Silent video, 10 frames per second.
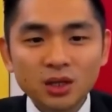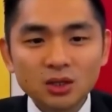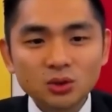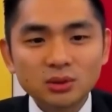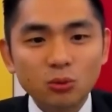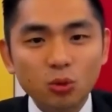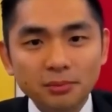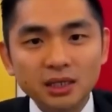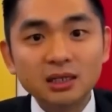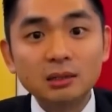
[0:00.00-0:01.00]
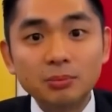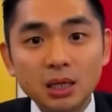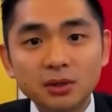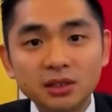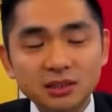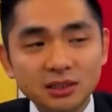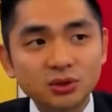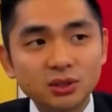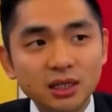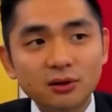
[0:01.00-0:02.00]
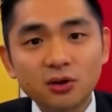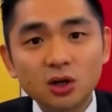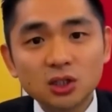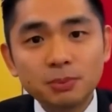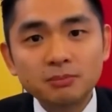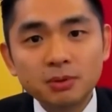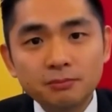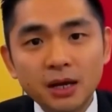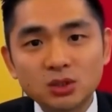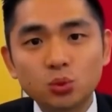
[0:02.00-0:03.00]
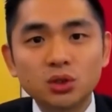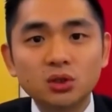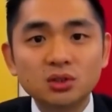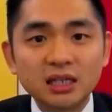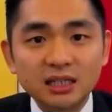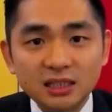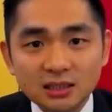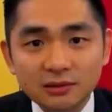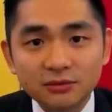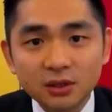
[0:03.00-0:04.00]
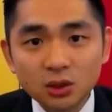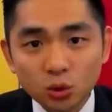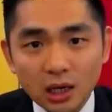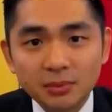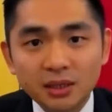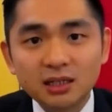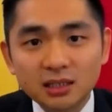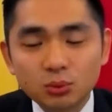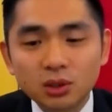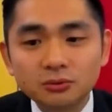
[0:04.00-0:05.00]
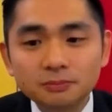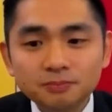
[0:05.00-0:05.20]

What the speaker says: So that will be in the paper industry. And of course, paper bags would use adhesive to laminate as well.